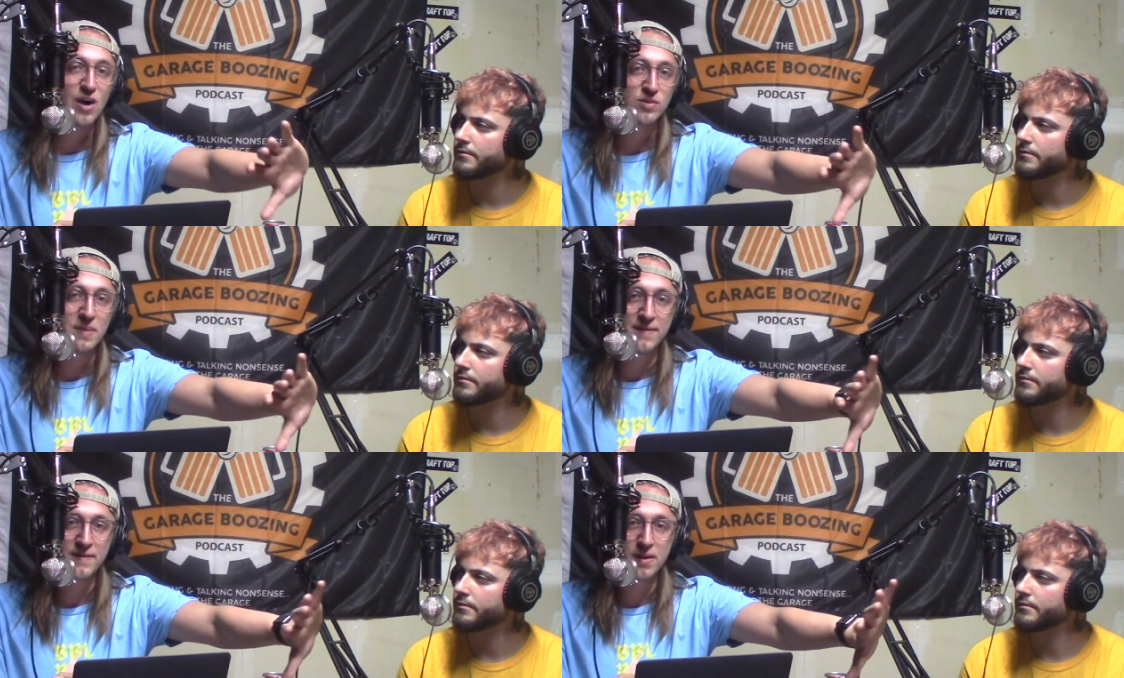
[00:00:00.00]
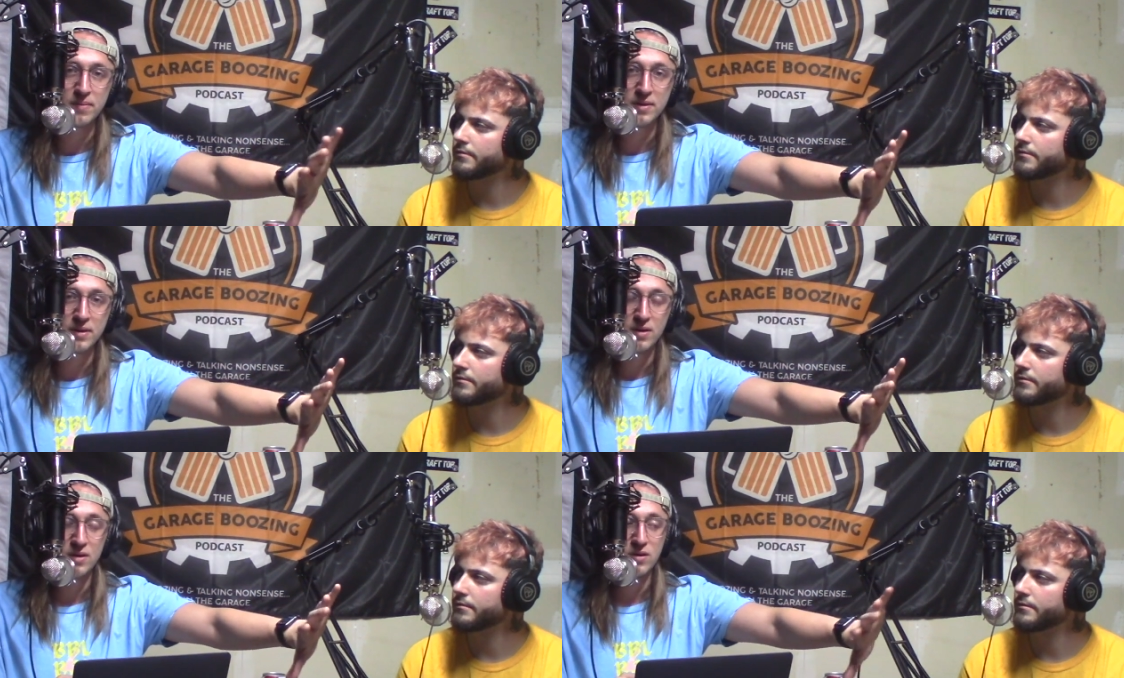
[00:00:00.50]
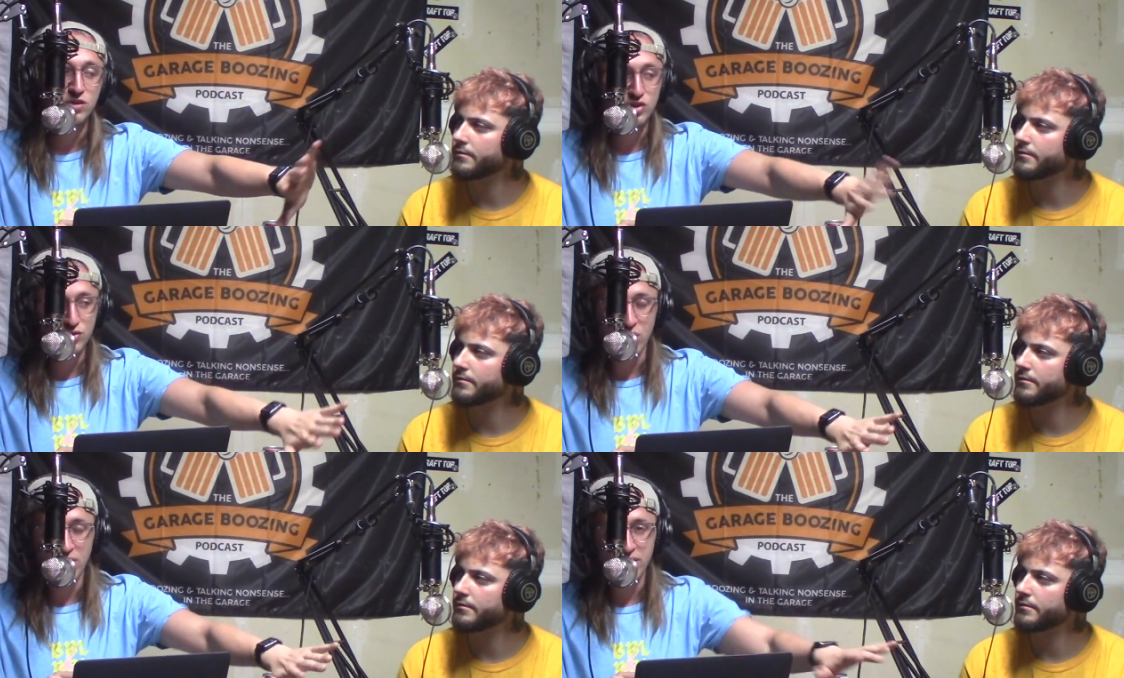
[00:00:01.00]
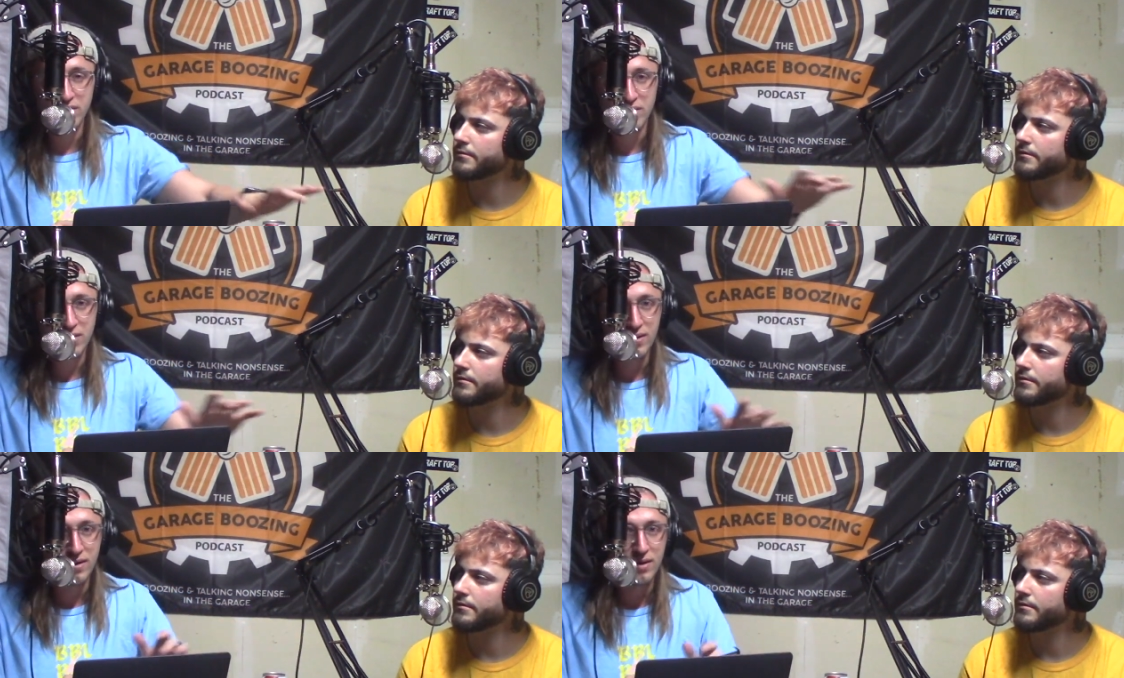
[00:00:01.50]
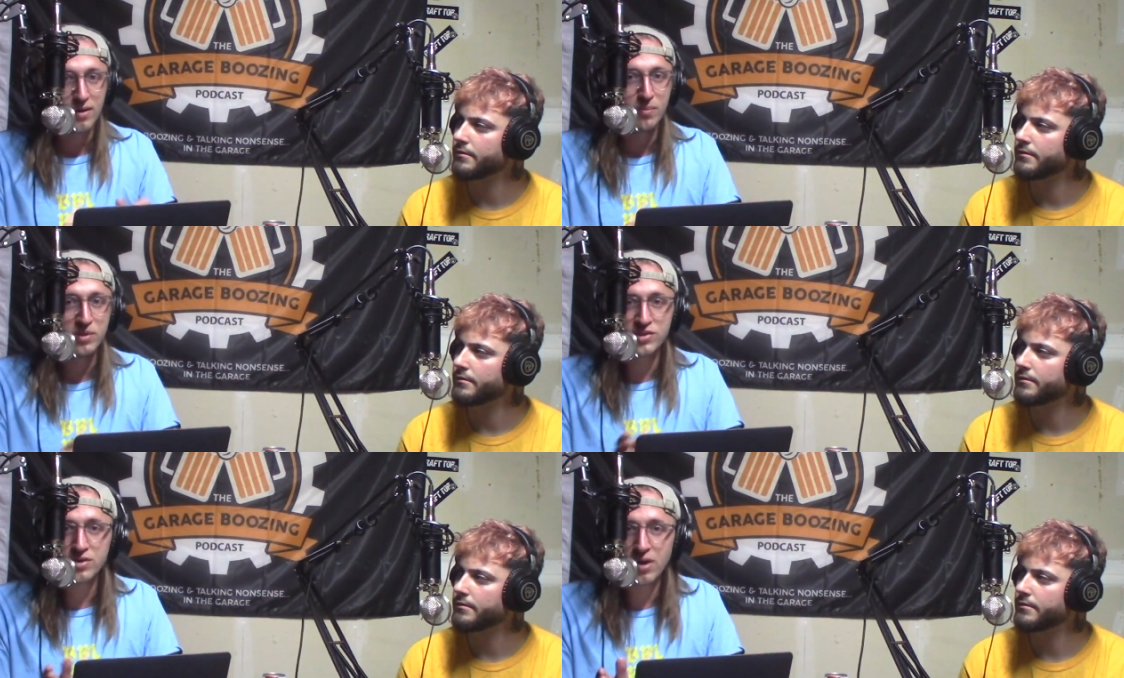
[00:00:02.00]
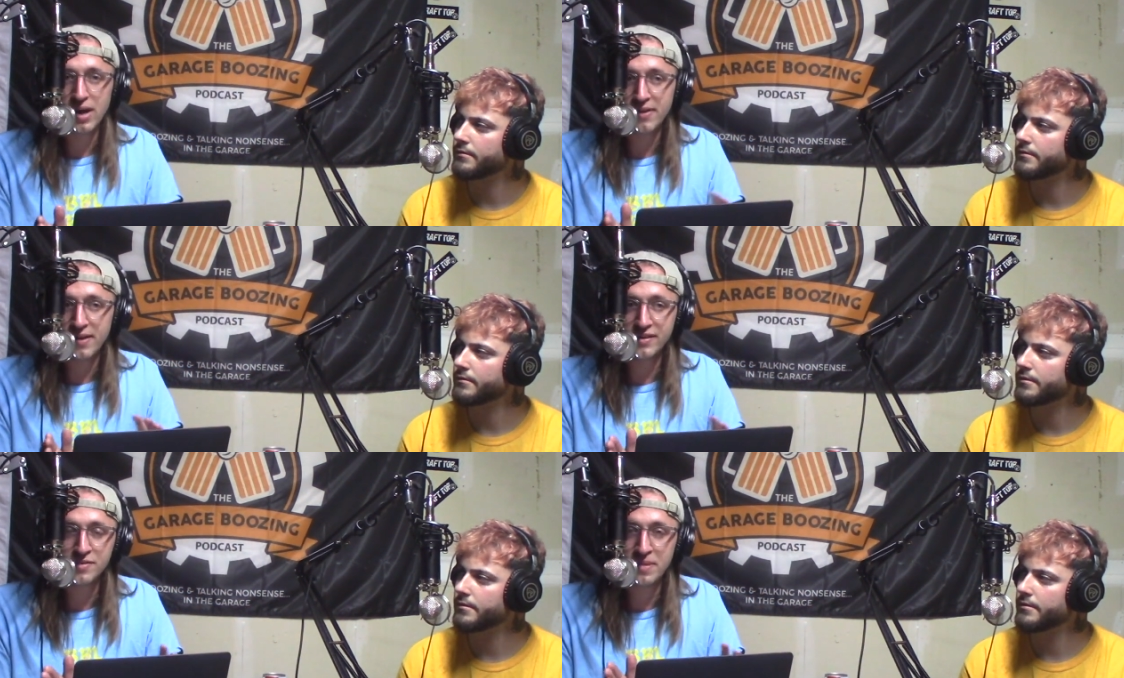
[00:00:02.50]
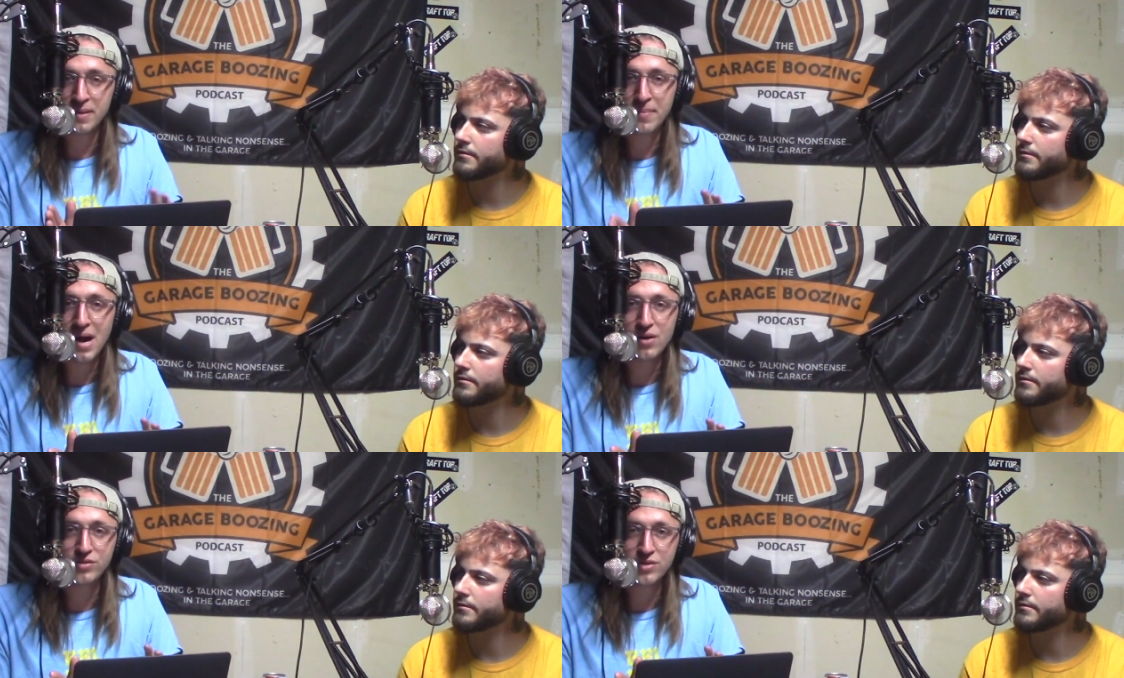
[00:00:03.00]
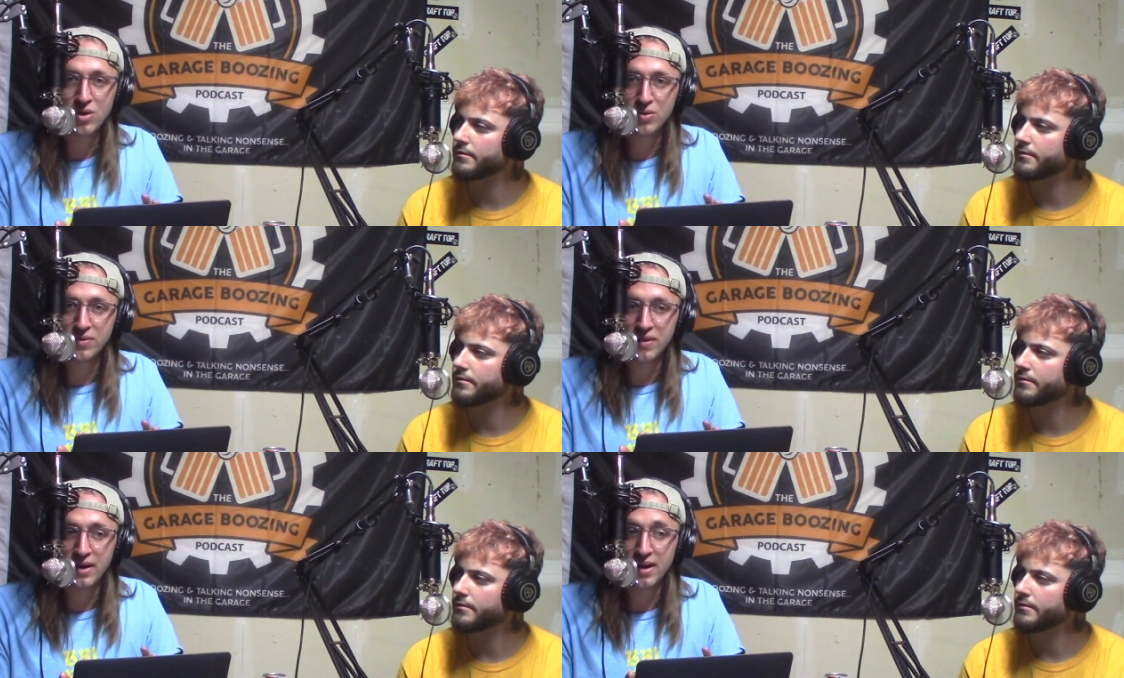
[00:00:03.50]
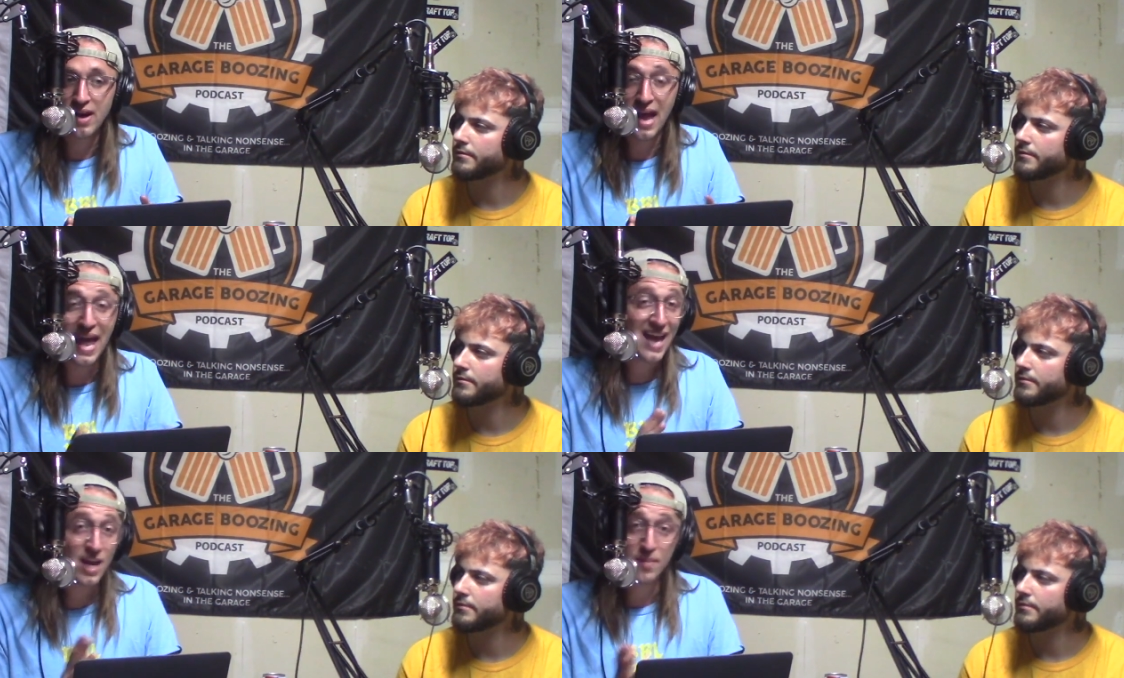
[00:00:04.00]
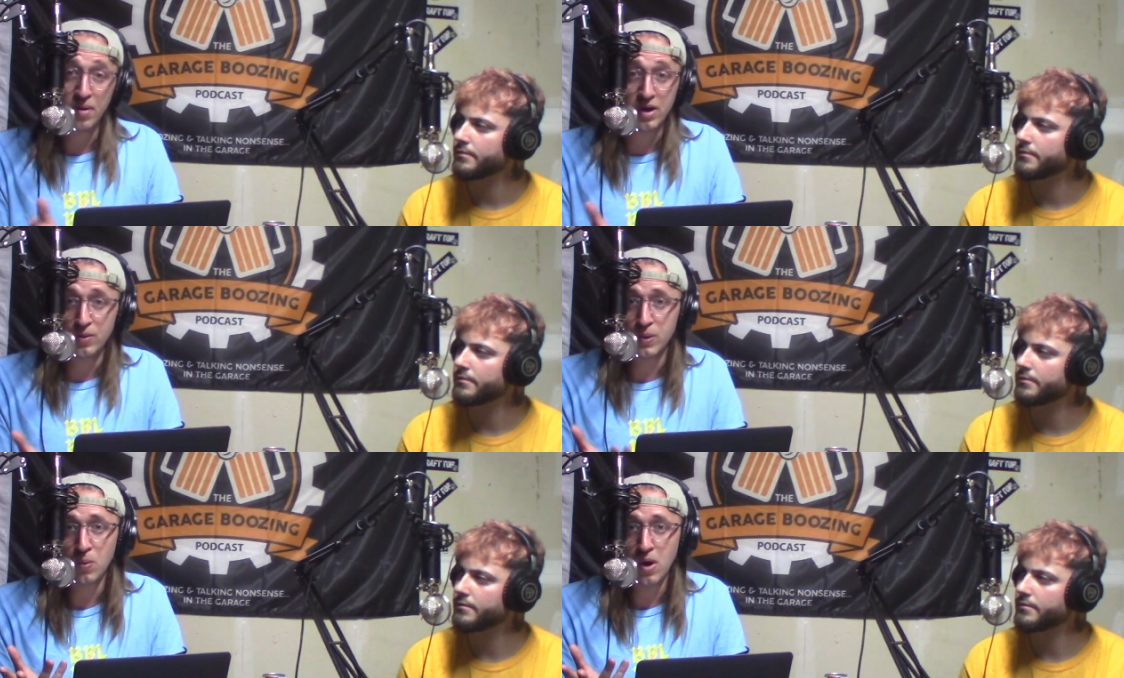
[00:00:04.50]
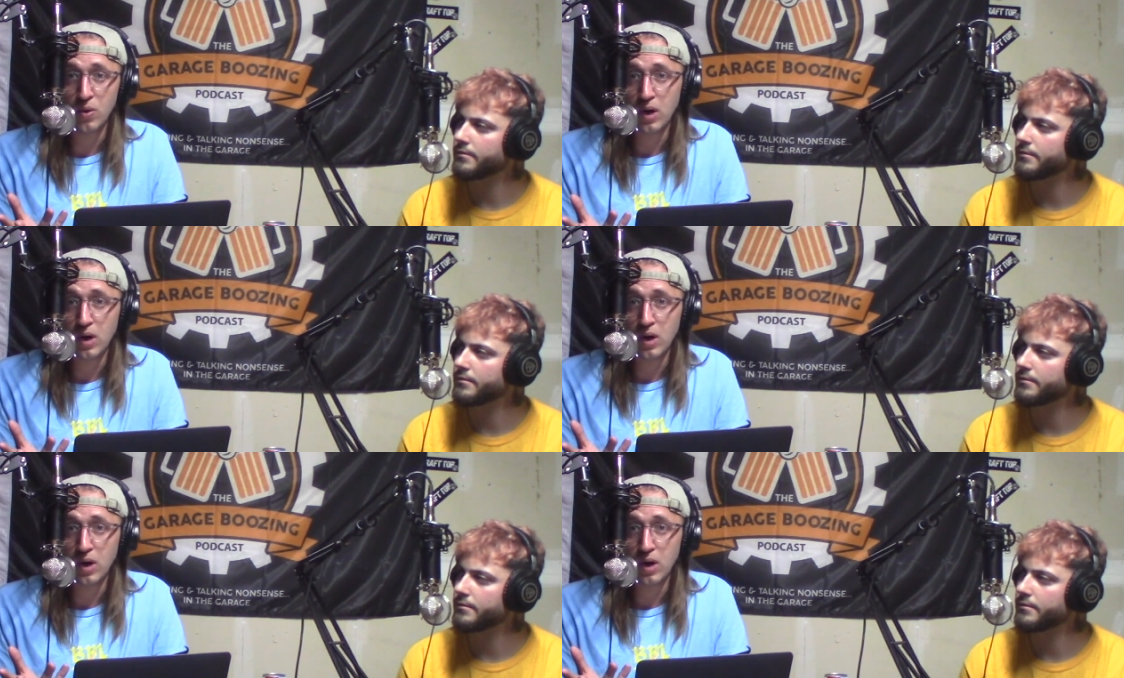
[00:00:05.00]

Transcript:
Speaker 1: to my family, sure. But still, I think that's a big milestone that anybody would want to